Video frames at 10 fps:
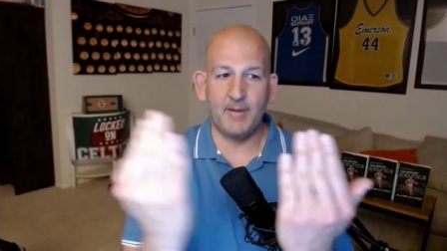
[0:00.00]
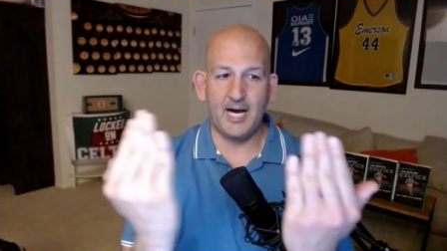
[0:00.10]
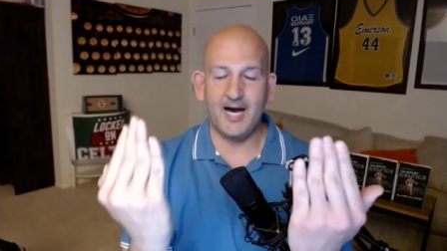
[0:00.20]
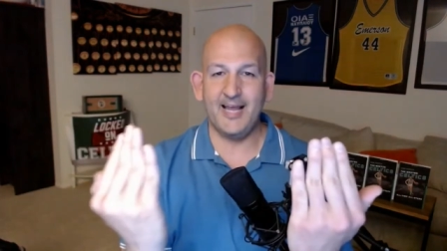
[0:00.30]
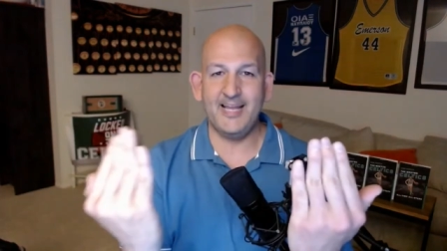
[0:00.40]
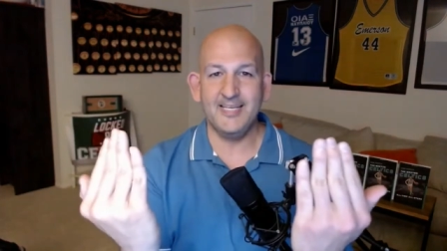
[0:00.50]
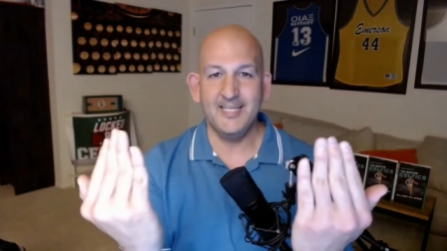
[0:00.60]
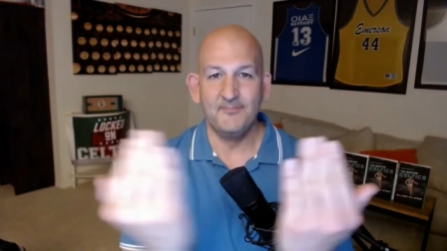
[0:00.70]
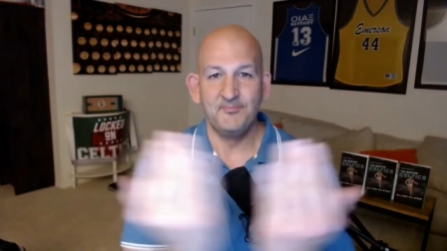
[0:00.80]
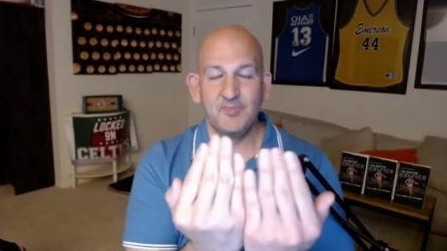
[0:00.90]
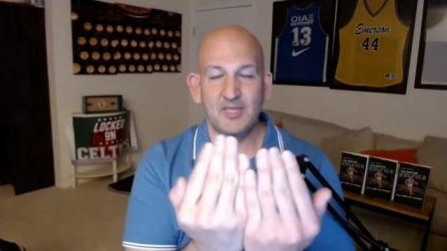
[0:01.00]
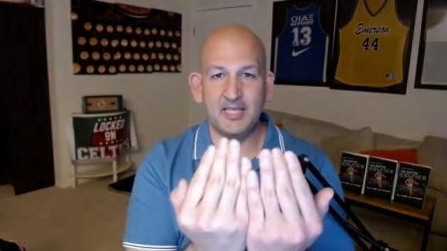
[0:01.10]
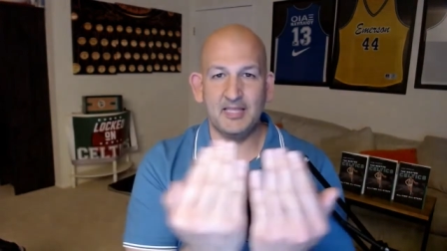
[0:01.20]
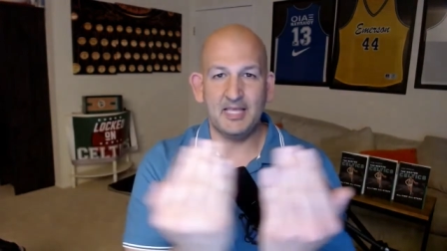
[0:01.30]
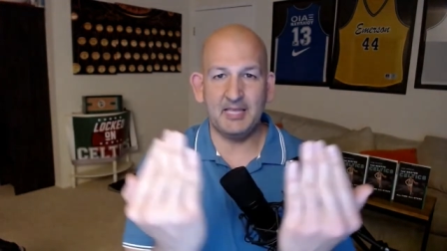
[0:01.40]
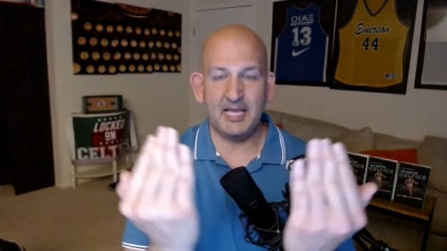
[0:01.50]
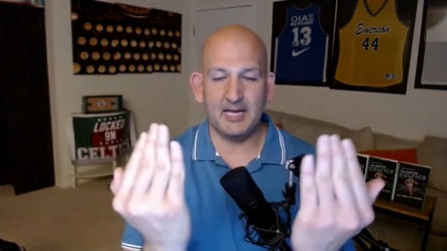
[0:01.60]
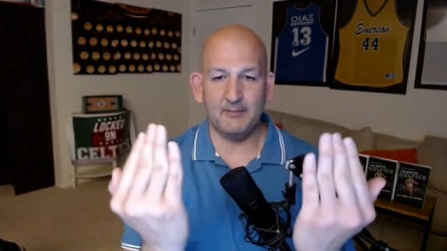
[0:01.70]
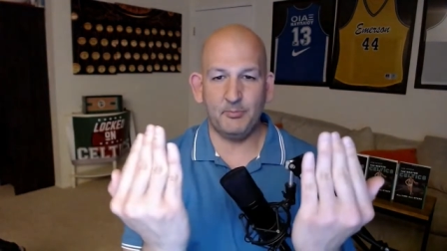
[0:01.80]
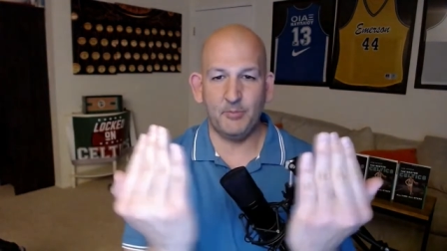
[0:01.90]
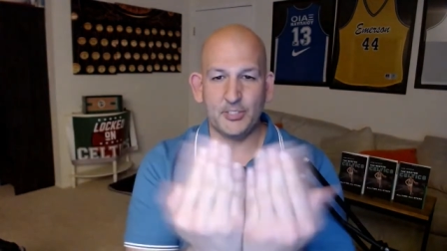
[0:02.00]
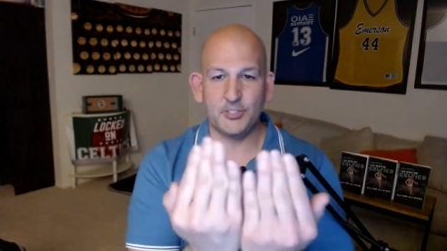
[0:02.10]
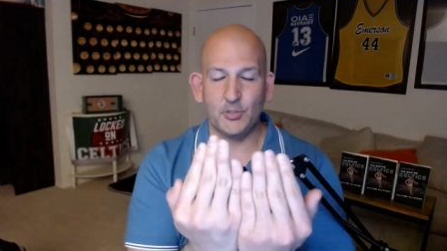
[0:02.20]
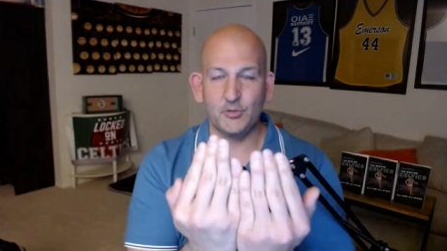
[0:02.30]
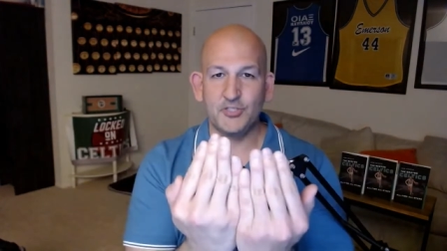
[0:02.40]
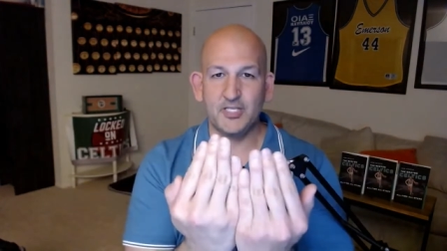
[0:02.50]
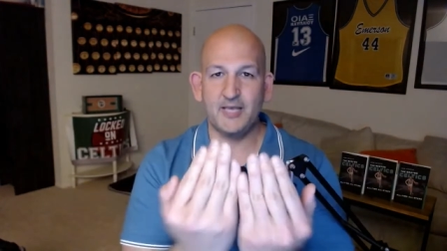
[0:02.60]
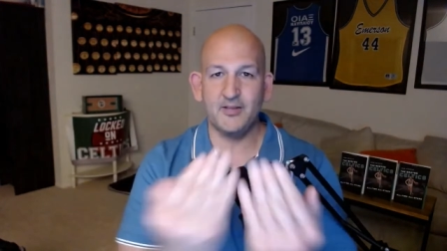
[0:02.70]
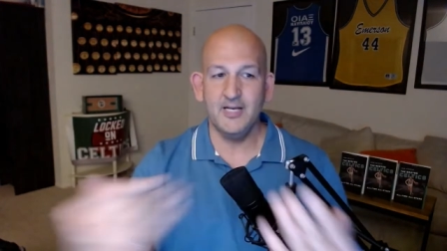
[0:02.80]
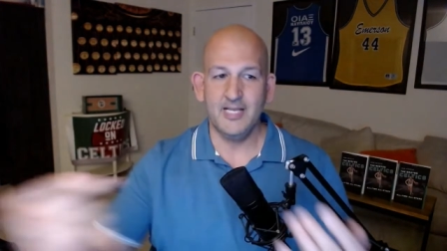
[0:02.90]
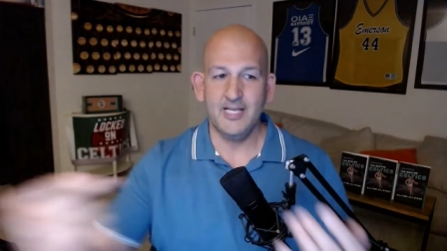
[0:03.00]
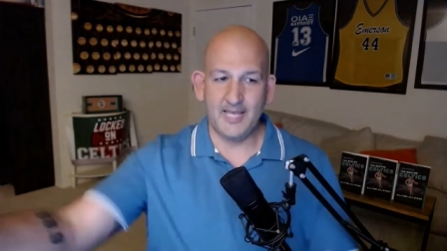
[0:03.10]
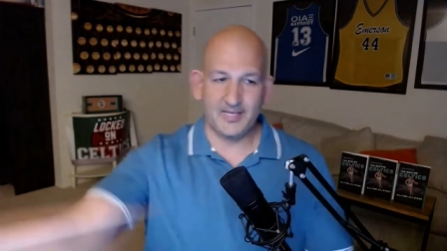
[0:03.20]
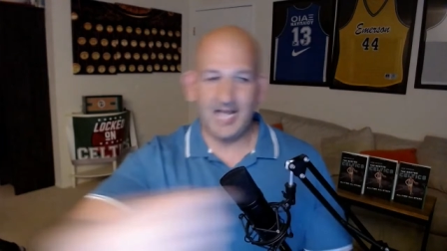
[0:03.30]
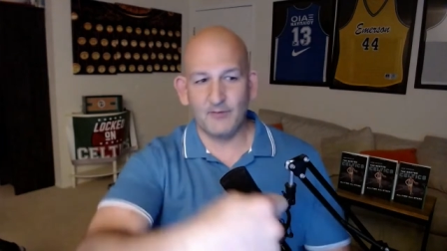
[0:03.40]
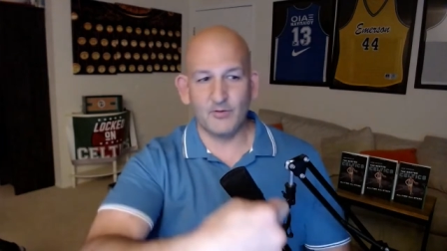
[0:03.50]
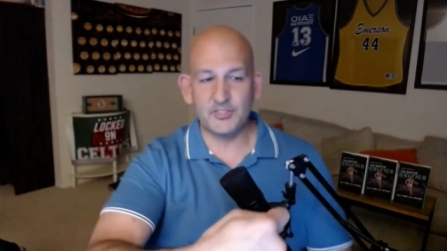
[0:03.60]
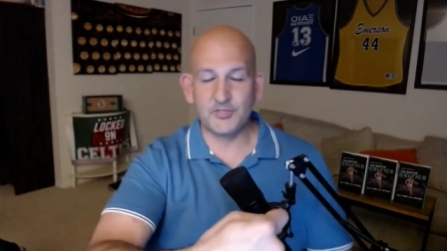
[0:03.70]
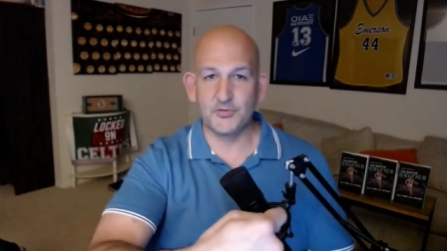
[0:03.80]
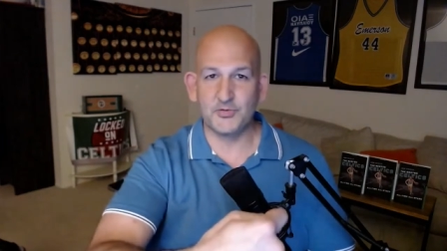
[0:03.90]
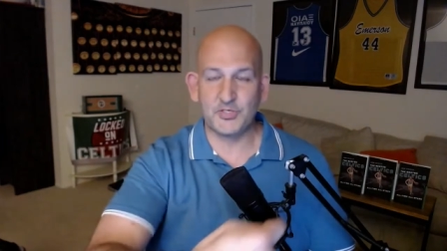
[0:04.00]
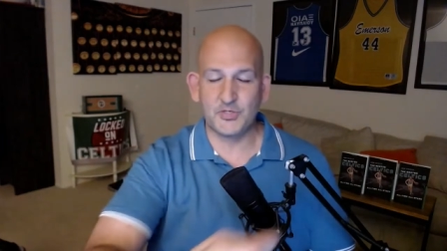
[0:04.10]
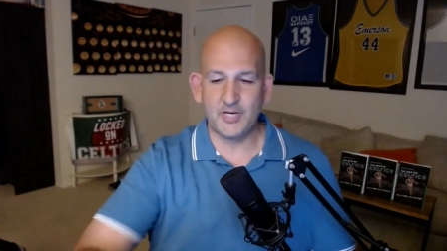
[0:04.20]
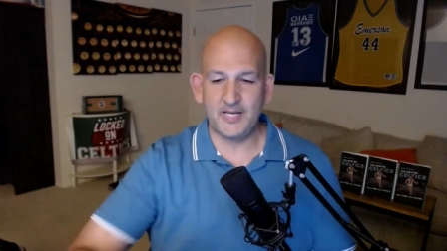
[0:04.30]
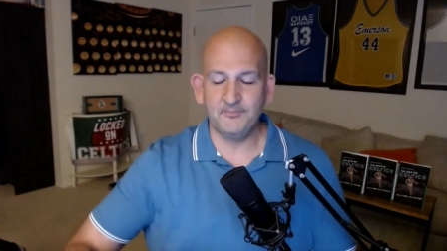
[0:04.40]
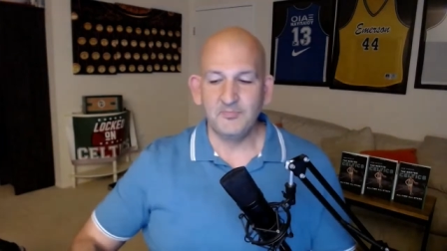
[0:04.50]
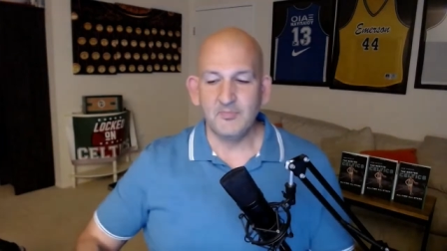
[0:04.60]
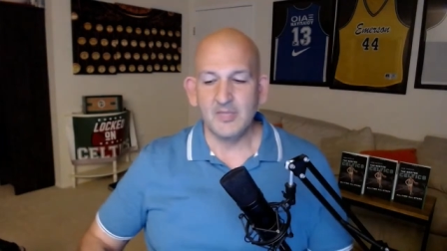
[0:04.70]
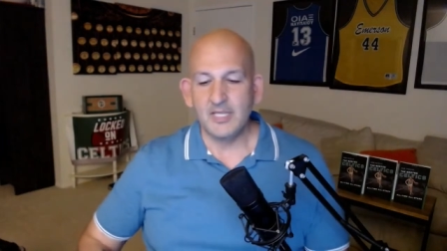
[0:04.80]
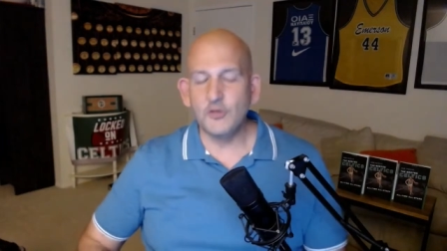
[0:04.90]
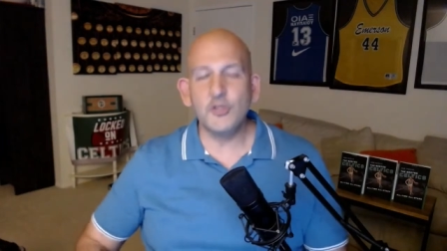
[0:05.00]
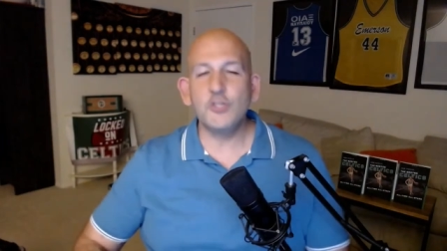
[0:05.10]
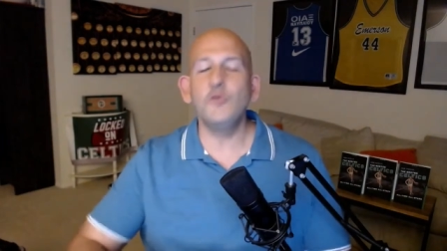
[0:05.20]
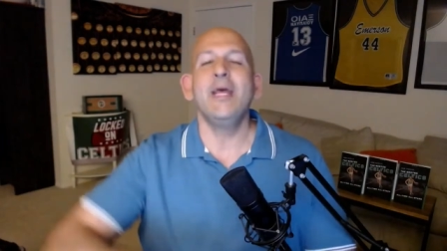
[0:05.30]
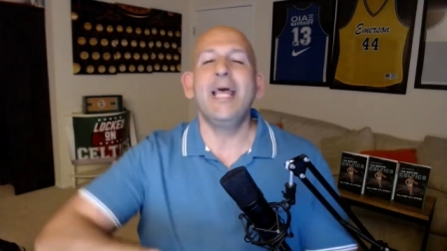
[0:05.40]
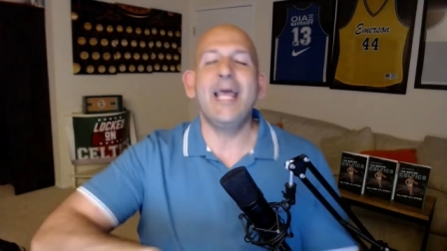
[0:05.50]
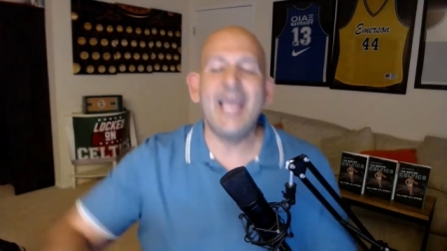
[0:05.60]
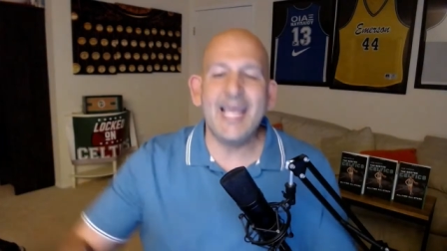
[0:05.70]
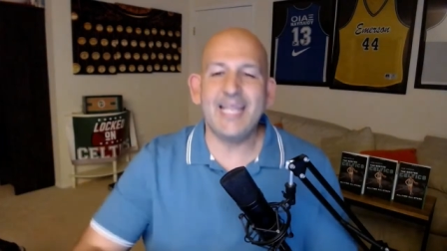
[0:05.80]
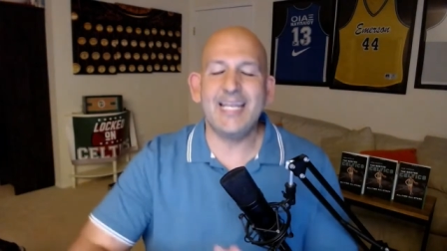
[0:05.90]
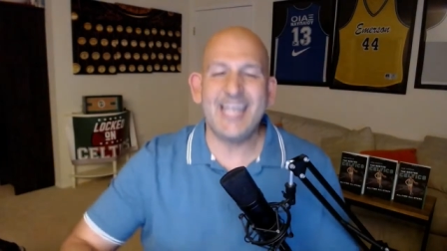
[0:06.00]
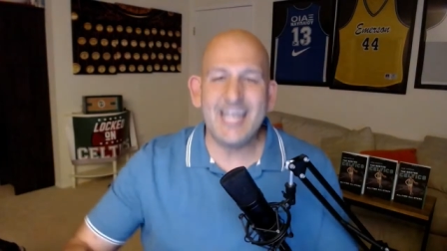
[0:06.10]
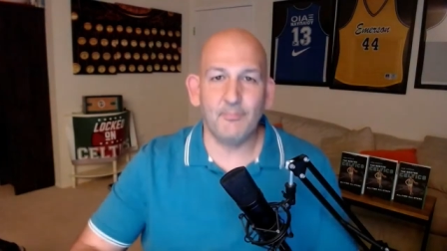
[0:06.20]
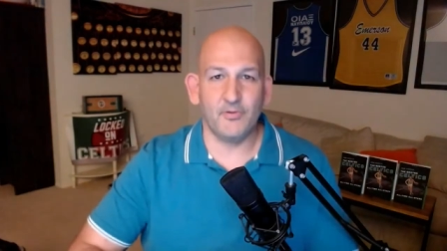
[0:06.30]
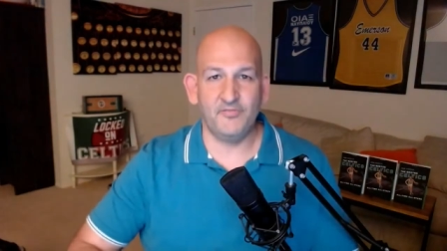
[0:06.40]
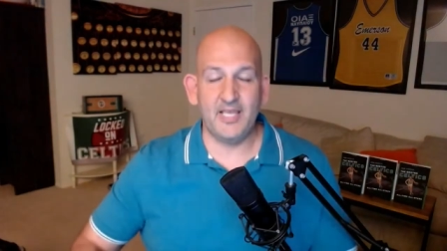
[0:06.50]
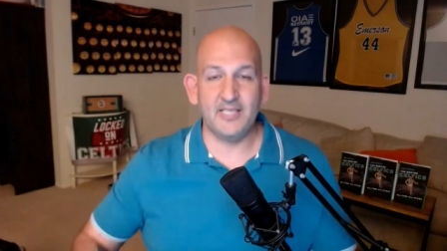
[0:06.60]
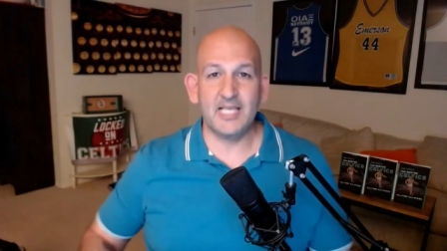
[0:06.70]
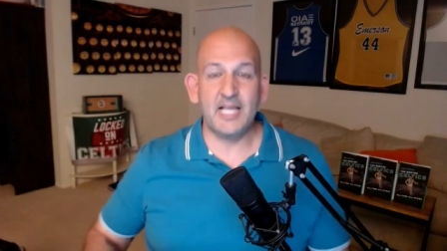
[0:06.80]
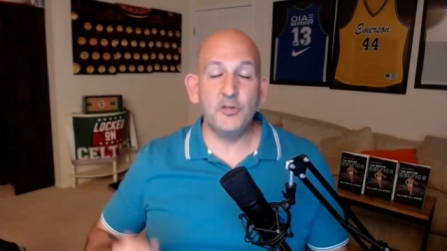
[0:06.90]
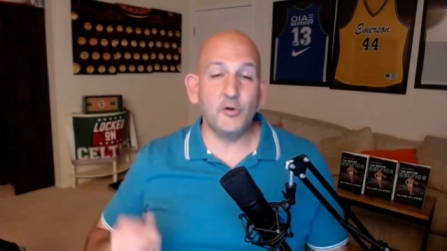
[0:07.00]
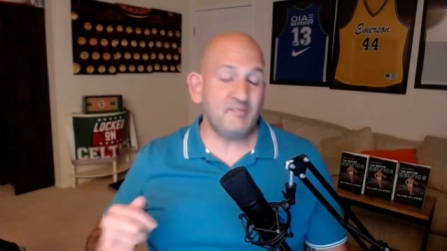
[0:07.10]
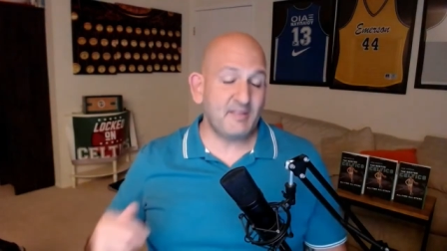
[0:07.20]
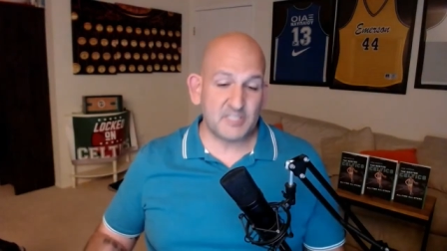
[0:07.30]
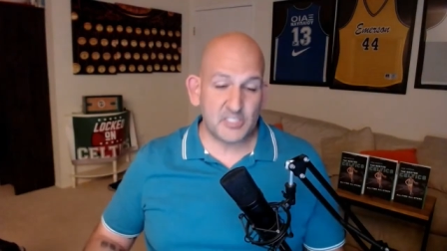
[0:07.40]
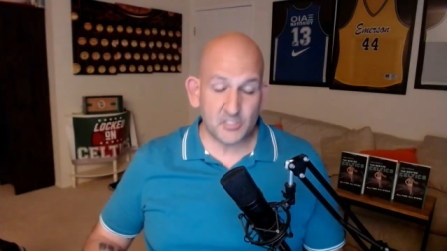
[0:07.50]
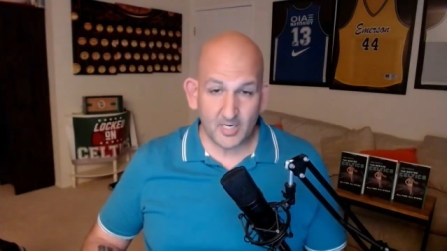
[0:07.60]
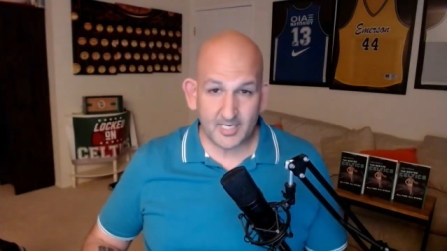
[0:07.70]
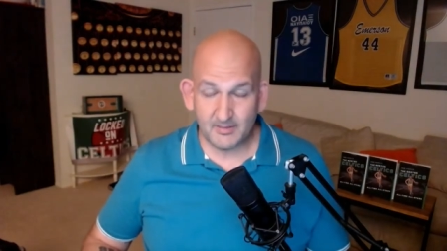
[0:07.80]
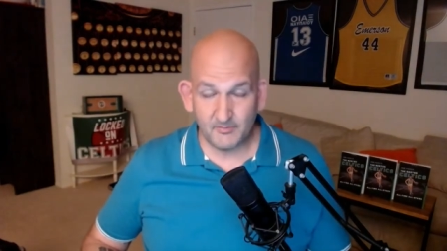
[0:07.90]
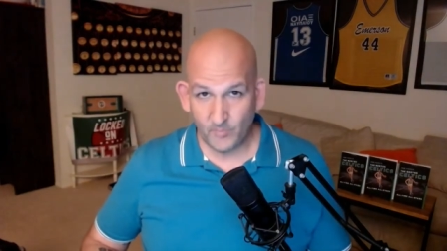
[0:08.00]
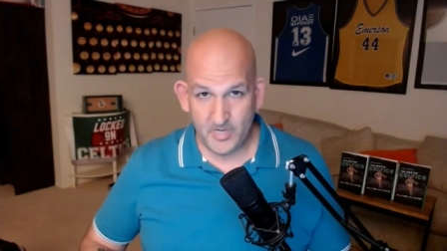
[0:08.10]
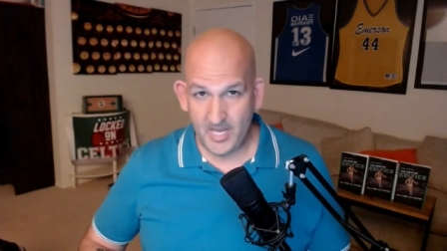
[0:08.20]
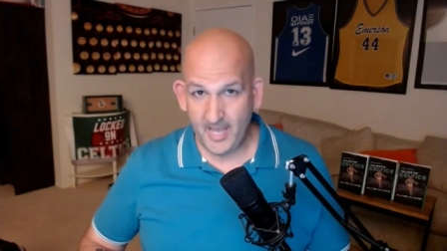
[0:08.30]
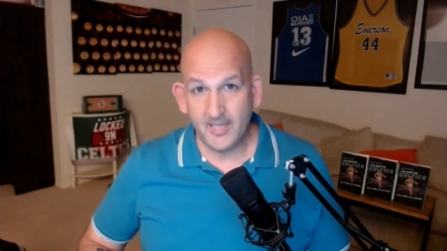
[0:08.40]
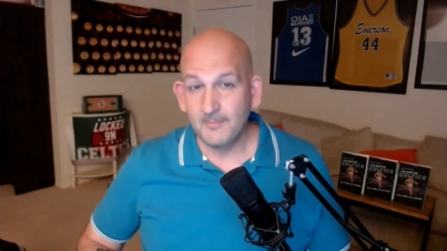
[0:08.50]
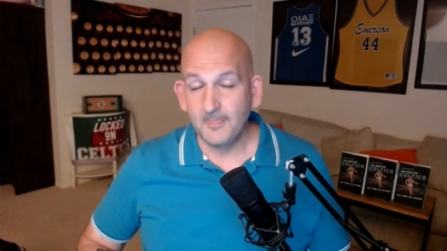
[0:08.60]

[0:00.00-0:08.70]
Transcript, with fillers: behind. You know, they, they kind of put their shoulders together and the guy runs through the screen. You can do any number of things and you don't even have to start Fournier